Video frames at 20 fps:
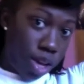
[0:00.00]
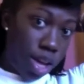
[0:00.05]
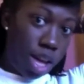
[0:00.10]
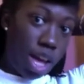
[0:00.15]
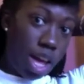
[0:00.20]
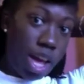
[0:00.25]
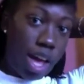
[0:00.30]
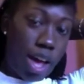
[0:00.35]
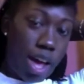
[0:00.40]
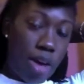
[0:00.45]

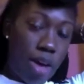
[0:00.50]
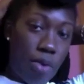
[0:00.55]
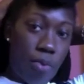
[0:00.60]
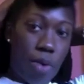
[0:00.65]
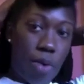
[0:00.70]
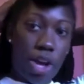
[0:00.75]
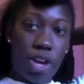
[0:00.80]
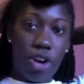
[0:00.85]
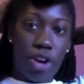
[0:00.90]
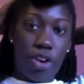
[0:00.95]
And
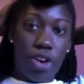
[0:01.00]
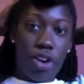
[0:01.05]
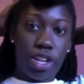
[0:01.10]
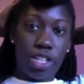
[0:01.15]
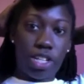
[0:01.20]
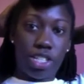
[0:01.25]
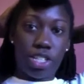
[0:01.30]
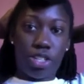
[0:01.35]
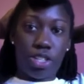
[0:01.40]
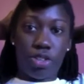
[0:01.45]
what you're
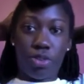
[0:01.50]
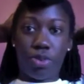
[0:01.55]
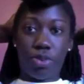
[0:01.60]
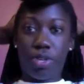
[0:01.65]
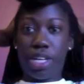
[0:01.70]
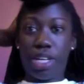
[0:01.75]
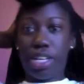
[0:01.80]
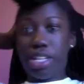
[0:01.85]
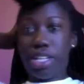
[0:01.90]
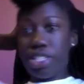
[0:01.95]
going to do
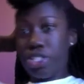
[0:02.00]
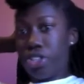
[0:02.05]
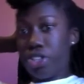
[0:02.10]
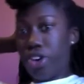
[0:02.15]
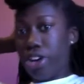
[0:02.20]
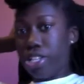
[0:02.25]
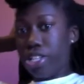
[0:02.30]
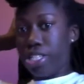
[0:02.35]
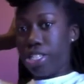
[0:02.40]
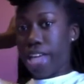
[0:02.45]
is you're
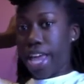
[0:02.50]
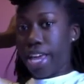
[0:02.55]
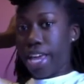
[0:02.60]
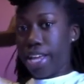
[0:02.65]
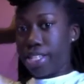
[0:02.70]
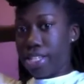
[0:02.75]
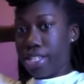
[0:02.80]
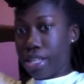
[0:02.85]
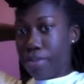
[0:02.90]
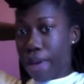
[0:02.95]
going to take
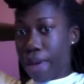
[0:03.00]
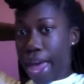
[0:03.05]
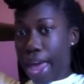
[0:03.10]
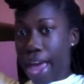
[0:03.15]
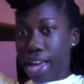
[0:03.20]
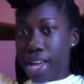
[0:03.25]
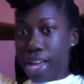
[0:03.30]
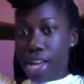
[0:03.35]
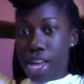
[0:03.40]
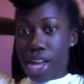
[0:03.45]
it to the
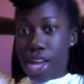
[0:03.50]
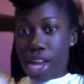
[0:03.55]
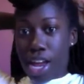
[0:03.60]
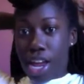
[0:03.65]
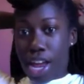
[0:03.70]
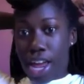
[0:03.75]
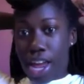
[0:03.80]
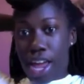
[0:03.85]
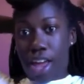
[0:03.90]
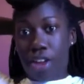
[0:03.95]
back.
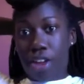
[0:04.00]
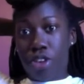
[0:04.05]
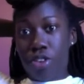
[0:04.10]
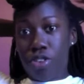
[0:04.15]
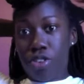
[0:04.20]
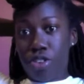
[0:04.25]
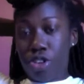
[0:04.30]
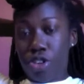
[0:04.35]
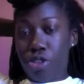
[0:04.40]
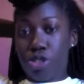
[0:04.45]

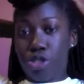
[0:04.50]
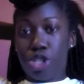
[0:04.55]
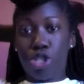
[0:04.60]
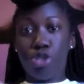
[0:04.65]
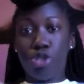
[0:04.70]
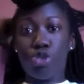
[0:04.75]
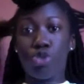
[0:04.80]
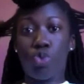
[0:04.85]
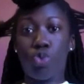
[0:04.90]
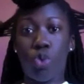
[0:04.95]
And you
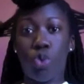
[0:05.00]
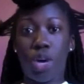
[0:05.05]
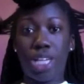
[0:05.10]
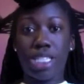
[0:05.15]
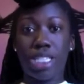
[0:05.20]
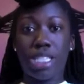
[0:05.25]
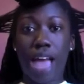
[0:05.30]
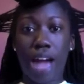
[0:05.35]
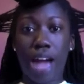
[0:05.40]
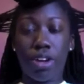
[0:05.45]
choose
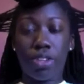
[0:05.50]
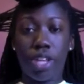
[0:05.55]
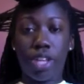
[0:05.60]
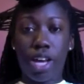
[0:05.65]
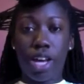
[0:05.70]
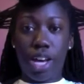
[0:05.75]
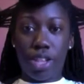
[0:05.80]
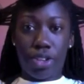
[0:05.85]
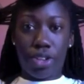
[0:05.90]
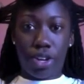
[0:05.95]
one side or
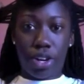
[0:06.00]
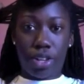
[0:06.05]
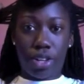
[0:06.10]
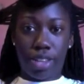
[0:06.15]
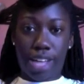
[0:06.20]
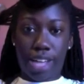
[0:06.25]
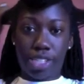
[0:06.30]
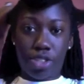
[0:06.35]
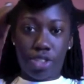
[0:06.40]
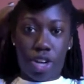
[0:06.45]
the other
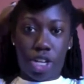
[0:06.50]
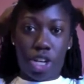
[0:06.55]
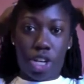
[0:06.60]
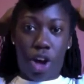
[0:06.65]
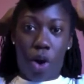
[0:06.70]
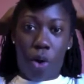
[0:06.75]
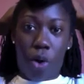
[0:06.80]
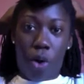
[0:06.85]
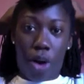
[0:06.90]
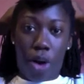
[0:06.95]
that's going to
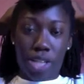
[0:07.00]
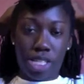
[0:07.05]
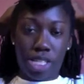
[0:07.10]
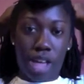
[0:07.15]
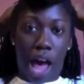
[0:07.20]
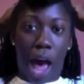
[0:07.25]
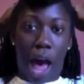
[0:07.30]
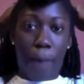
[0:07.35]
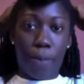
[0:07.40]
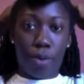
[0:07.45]
go on
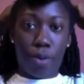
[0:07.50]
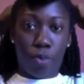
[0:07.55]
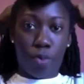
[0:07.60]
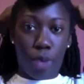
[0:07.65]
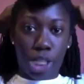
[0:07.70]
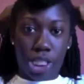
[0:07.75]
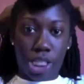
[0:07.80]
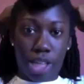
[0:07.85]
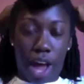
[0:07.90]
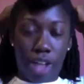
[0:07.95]
top and
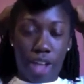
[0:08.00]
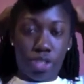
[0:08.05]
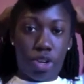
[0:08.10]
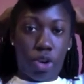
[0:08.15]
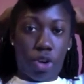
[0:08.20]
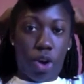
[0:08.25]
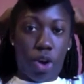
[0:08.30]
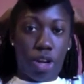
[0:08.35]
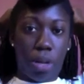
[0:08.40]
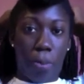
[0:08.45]
which side is going
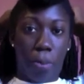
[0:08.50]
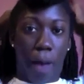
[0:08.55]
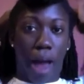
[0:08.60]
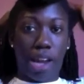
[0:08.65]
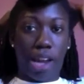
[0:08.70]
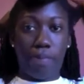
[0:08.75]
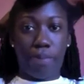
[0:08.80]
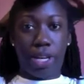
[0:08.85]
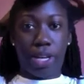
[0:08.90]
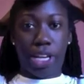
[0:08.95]
to go on the
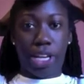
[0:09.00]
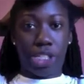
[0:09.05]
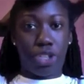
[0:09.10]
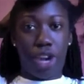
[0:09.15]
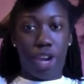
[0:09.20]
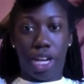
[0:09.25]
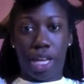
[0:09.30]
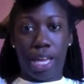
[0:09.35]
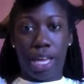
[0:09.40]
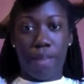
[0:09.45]
bottom because you're
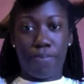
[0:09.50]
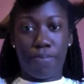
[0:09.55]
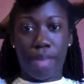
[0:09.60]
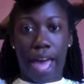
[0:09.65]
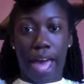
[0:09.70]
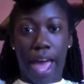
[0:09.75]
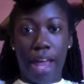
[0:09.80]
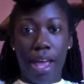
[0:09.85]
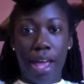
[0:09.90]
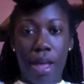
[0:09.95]
going to keep
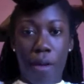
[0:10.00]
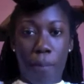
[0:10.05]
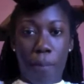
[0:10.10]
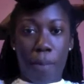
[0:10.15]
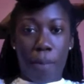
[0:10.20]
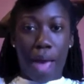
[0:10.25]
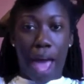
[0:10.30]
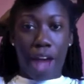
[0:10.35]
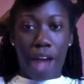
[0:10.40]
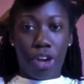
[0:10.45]
that
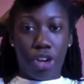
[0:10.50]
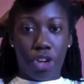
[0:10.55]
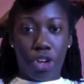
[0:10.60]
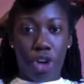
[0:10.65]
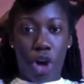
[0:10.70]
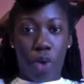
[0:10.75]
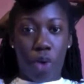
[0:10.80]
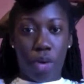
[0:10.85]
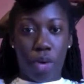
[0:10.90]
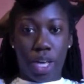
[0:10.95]
pattern
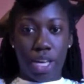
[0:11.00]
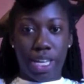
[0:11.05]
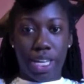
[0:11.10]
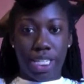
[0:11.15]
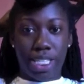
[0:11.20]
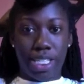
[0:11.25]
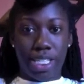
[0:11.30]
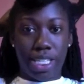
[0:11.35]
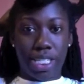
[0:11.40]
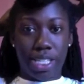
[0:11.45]
going
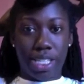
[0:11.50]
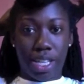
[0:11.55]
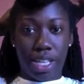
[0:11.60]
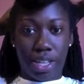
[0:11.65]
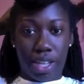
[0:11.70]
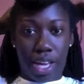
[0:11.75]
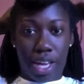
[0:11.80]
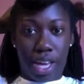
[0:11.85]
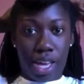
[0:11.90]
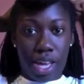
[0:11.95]

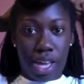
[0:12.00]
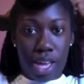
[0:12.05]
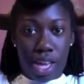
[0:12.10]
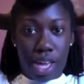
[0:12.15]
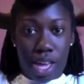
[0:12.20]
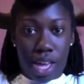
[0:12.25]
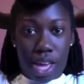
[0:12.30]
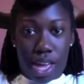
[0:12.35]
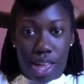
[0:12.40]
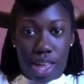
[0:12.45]
consistently.
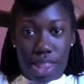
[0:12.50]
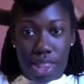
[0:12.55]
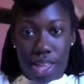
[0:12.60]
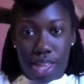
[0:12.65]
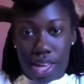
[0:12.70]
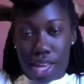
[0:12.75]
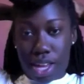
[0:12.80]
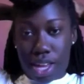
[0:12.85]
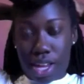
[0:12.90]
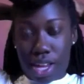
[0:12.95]
And
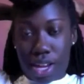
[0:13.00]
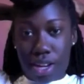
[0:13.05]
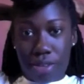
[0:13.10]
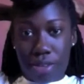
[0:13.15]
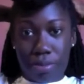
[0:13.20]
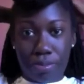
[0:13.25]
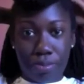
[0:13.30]
then